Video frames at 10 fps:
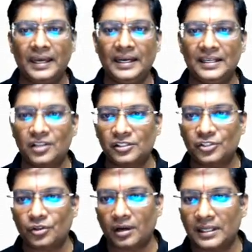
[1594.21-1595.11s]
It is
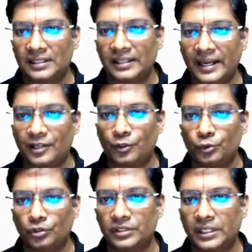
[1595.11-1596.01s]
also already there in
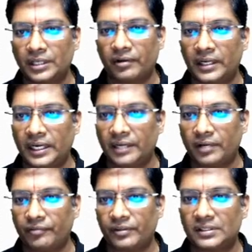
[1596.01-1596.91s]
2020,
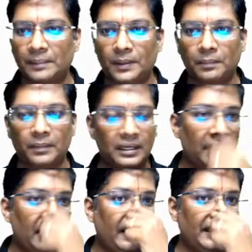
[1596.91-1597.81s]
21st
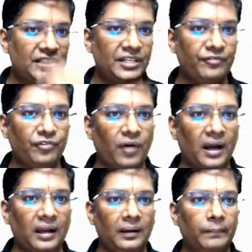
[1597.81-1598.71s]
September in shift
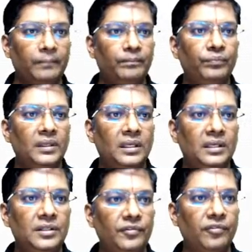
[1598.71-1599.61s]
1.
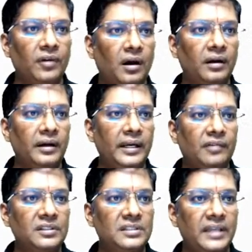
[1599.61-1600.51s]
In shift 1 already
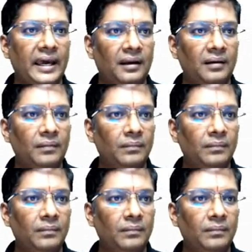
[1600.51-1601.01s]
it was there.